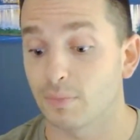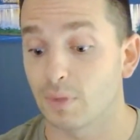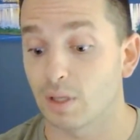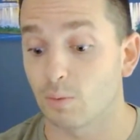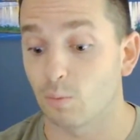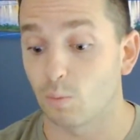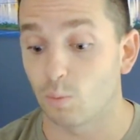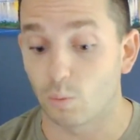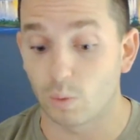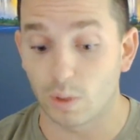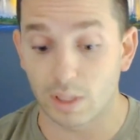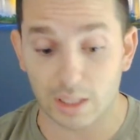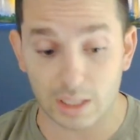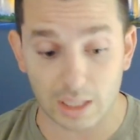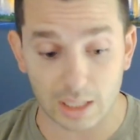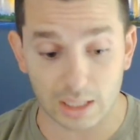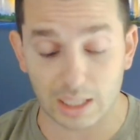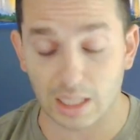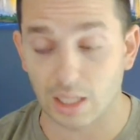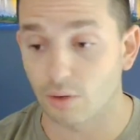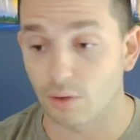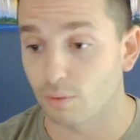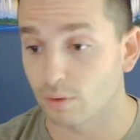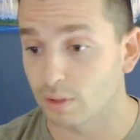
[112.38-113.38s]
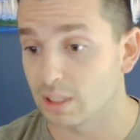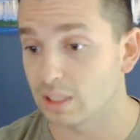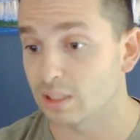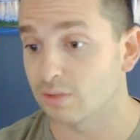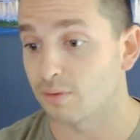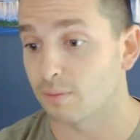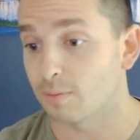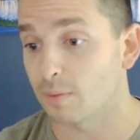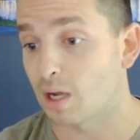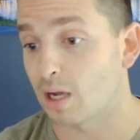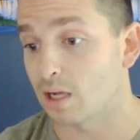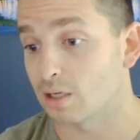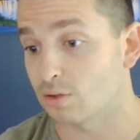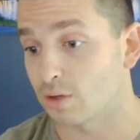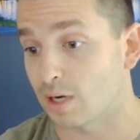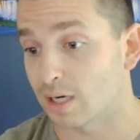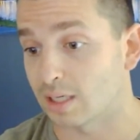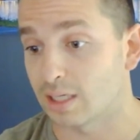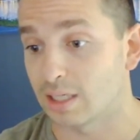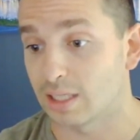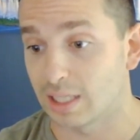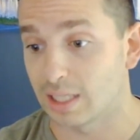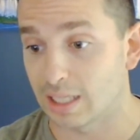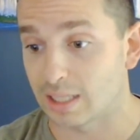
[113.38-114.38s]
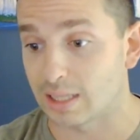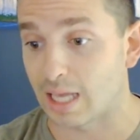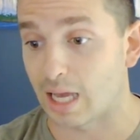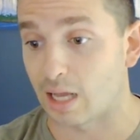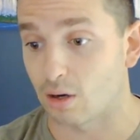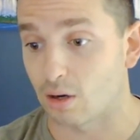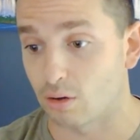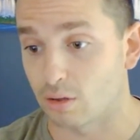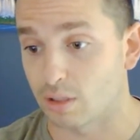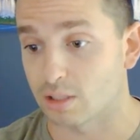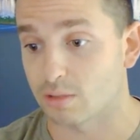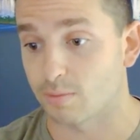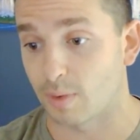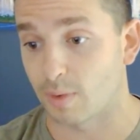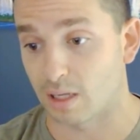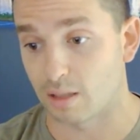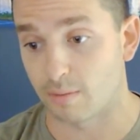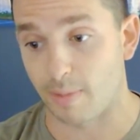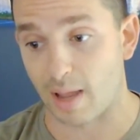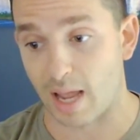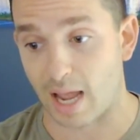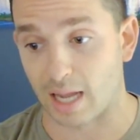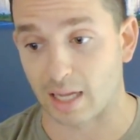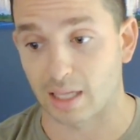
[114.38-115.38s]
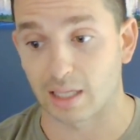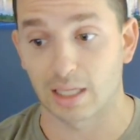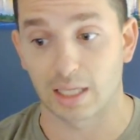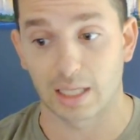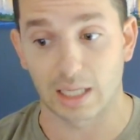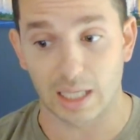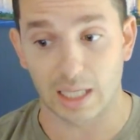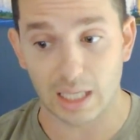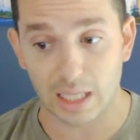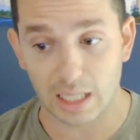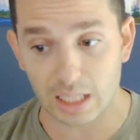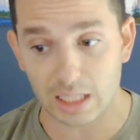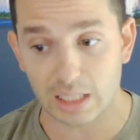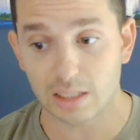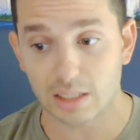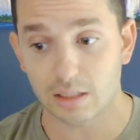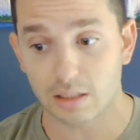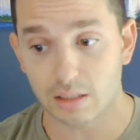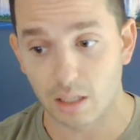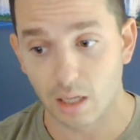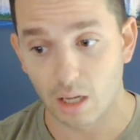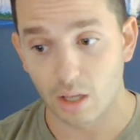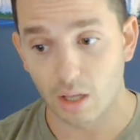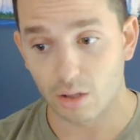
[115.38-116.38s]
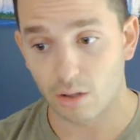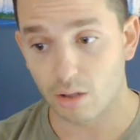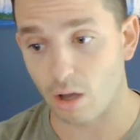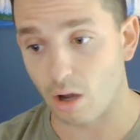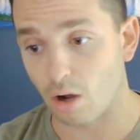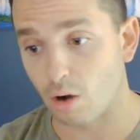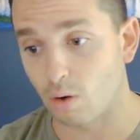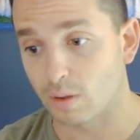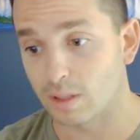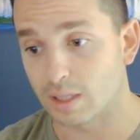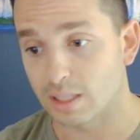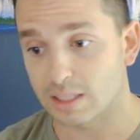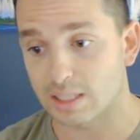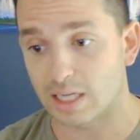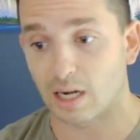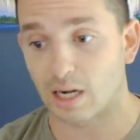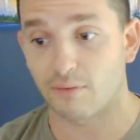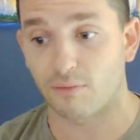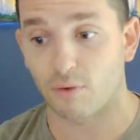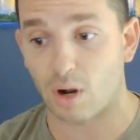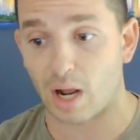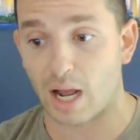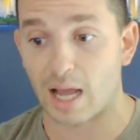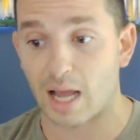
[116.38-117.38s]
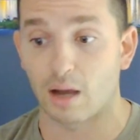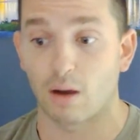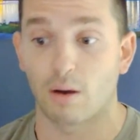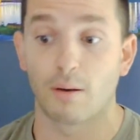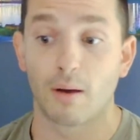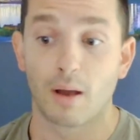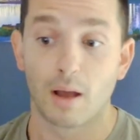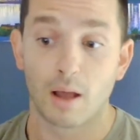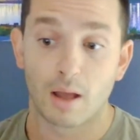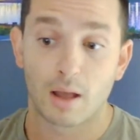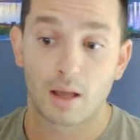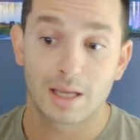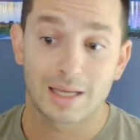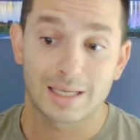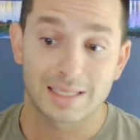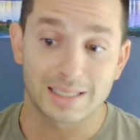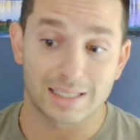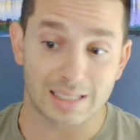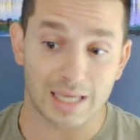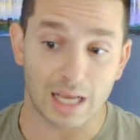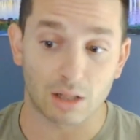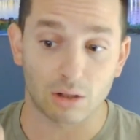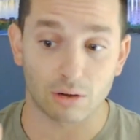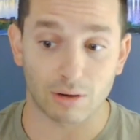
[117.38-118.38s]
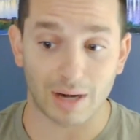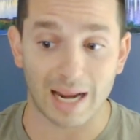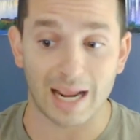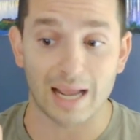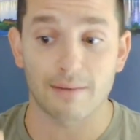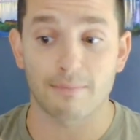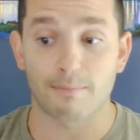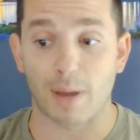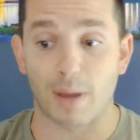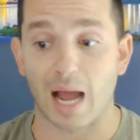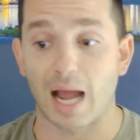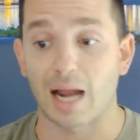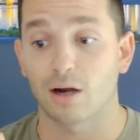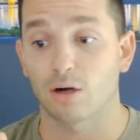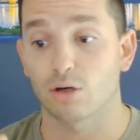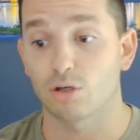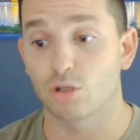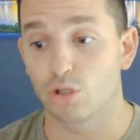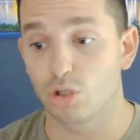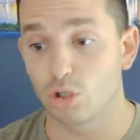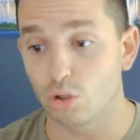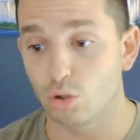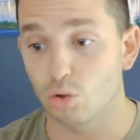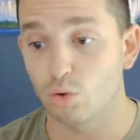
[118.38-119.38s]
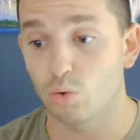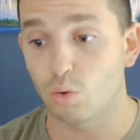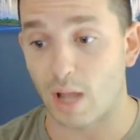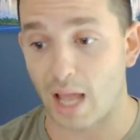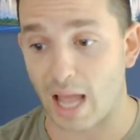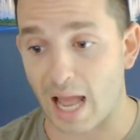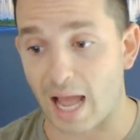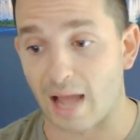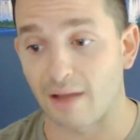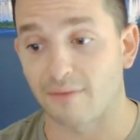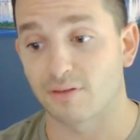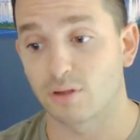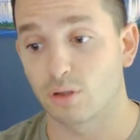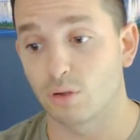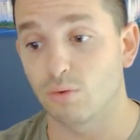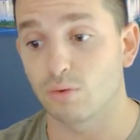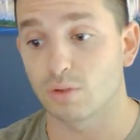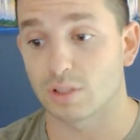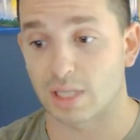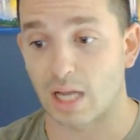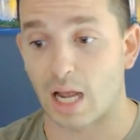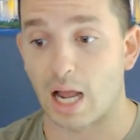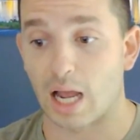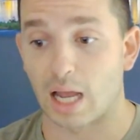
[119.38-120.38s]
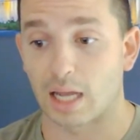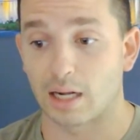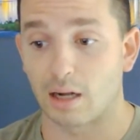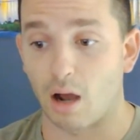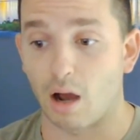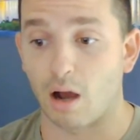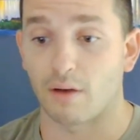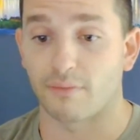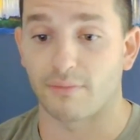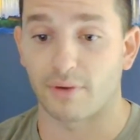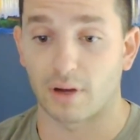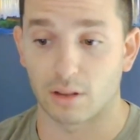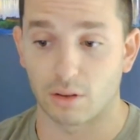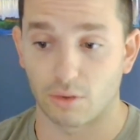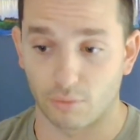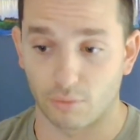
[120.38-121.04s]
we can get a release from contract and get that earnest money back. It is, though, in the state of Ohio, seller and buyer do have to sign off on the